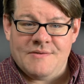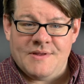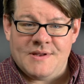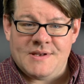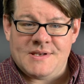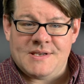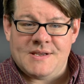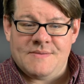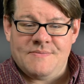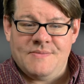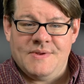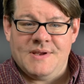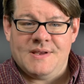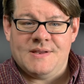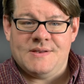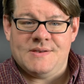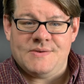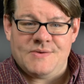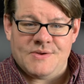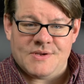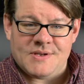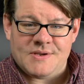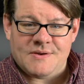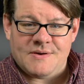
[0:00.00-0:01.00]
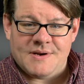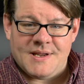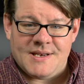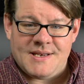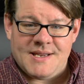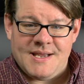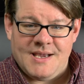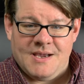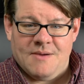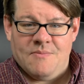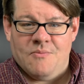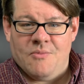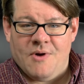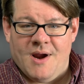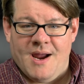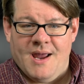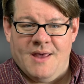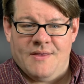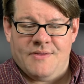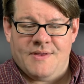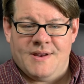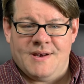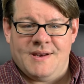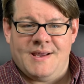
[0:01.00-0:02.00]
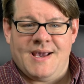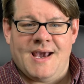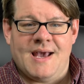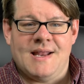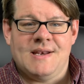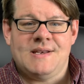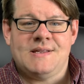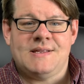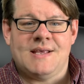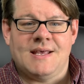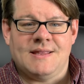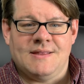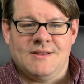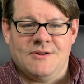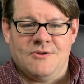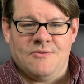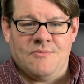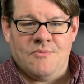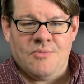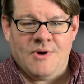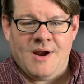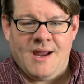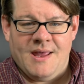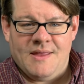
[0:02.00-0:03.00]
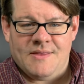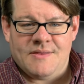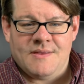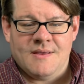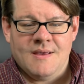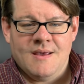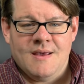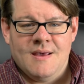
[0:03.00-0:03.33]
that something's just going to take a breath and catch that little breath.